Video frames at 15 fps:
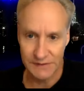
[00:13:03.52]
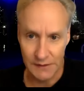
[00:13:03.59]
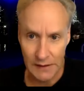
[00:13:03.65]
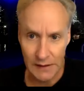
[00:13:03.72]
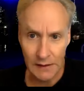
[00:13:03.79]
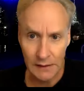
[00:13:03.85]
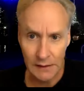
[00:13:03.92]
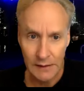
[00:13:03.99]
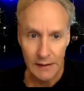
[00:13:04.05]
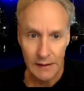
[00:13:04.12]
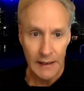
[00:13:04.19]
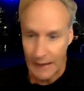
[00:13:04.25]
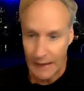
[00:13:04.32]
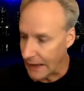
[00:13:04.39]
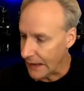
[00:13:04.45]
at all,
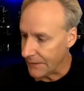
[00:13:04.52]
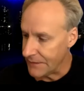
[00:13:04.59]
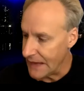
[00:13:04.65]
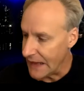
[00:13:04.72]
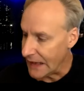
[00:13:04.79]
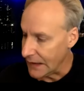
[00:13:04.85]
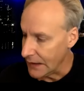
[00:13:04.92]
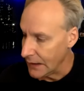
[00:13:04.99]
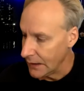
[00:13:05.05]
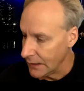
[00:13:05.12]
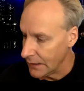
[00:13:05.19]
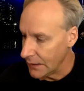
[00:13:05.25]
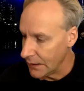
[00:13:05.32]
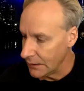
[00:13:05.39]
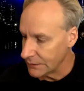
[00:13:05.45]
and that
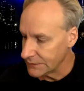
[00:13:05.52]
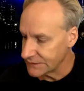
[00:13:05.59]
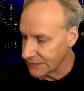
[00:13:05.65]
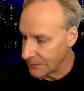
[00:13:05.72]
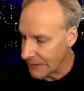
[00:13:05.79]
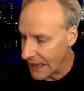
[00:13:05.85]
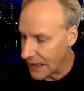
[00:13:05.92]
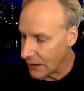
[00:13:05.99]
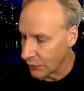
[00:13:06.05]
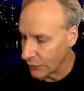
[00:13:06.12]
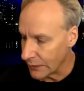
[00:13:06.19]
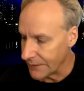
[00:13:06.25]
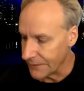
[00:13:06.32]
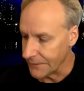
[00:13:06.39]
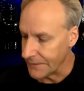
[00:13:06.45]
somehow or
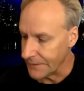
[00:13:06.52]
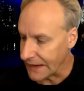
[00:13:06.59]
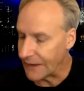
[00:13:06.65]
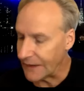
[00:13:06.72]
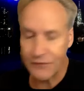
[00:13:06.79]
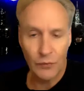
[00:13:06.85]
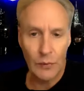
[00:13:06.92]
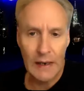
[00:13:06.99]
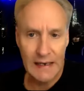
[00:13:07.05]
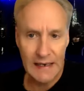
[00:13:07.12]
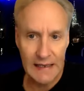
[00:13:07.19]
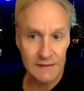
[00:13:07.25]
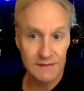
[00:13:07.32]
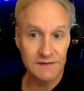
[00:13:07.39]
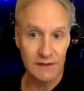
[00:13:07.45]
other they got the right
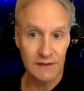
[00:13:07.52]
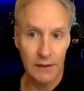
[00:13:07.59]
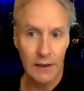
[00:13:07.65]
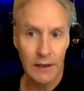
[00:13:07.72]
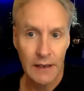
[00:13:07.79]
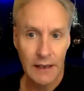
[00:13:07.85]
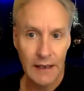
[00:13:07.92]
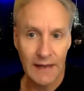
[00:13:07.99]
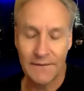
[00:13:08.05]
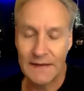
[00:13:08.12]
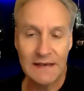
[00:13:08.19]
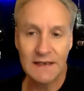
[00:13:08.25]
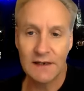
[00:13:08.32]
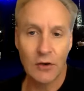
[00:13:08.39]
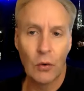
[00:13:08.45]
answer and they
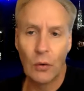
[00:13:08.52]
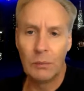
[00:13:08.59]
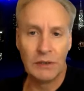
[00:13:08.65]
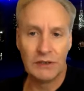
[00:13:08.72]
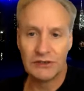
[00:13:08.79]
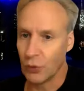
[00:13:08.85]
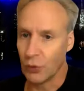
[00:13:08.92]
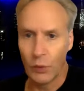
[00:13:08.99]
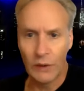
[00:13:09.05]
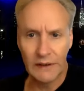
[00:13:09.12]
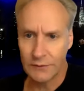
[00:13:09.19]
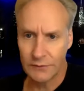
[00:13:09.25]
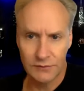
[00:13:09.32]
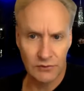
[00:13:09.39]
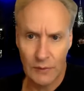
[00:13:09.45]
did a whole bunch of
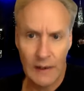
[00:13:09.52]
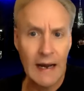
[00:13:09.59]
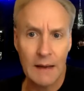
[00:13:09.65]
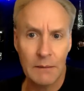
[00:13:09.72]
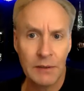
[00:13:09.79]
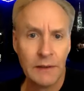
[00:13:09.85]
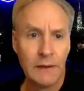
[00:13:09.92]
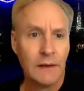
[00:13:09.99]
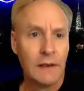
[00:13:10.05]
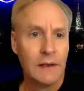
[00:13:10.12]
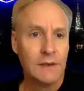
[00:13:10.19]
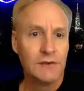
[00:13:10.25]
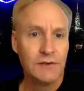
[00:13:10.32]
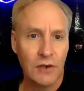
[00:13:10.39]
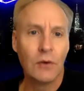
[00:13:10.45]
weird crap.
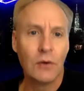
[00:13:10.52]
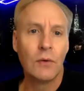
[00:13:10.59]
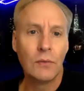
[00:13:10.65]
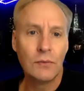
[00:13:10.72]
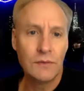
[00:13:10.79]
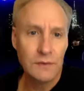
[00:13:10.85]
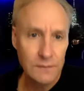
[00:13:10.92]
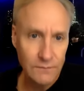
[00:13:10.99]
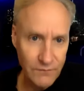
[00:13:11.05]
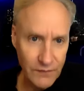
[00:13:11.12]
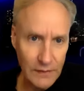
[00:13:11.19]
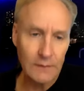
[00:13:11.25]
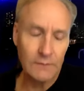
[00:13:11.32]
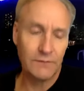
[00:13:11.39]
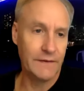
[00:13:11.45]
Don't
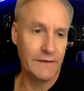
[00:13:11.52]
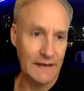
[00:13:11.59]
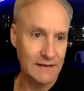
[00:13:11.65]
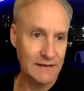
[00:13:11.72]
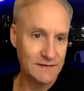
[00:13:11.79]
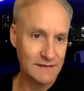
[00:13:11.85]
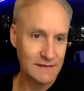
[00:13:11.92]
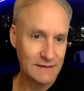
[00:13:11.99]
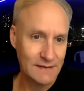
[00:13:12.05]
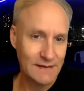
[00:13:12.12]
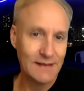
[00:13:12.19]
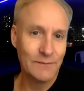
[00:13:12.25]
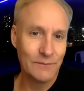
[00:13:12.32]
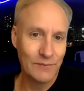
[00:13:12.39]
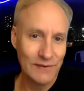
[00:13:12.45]
fall for this.
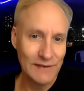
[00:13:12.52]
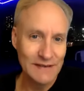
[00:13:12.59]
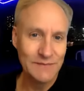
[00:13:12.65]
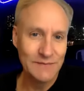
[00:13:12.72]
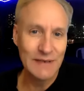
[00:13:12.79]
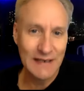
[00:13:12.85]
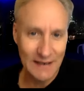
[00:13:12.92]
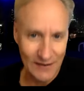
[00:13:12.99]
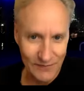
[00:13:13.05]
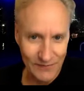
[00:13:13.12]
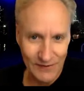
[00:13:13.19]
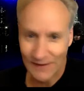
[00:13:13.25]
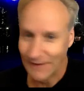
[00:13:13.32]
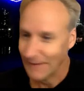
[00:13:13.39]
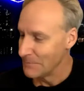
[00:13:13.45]
Please be
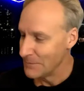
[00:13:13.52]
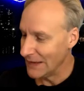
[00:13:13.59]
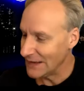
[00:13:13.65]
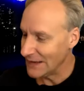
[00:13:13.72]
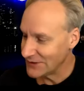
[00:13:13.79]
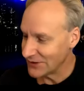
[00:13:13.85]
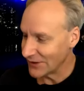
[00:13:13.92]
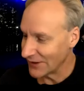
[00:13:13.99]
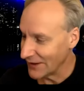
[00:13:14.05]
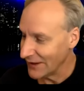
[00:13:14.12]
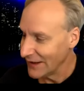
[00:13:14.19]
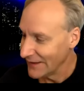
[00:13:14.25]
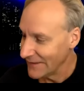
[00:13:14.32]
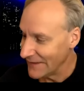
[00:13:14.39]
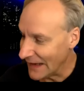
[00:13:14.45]
careful. Make sure
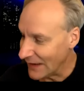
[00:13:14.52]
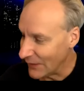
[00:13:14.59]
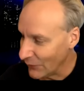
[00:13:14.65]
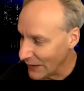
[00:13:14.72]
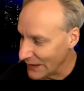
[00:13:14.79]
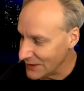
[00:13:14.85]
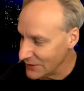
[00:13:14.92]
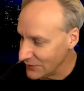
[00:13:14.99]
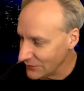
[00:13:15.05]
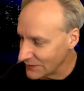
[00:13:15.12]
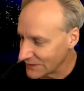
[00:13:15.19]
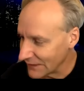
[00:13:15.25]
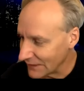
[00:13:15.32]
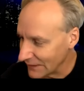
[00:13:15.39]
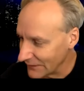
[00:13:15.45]
that when you
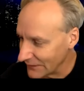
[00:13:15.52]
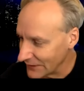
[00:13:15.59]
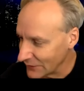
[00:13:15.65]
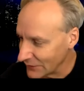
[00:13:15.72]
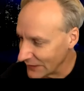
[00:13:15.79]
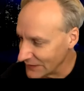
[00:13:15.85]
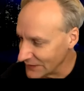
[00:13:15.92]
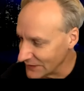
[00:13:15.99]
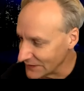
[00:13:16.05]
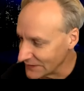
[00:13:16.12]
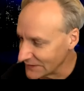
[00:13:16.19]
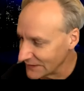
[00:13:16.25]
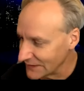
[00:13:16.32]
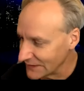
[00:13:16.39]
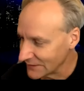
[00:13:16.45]
solve
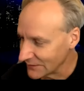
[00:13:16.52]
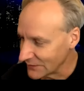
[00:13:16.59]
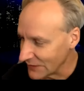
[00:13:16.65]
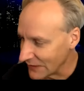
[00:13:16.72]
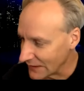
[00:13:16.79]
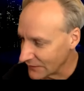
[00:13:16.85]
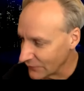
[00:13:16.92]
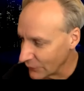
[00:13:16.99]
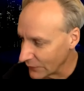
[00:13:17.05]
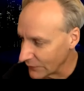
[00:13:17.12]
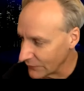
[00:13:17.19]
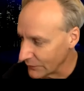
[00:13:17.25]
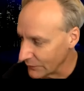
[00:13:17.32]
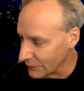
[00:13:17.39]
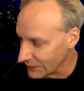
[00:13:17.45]
equations, subtract 4
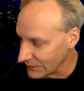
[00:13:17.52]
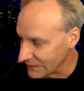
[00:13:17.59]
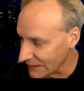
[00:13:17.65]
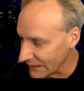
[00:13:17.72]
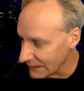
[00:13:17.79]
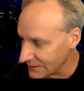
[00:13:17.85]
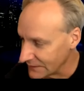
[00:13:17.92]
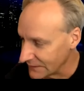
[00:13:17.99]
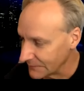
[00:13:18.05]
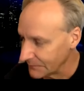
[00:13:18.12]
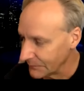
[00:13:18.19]
from both sides,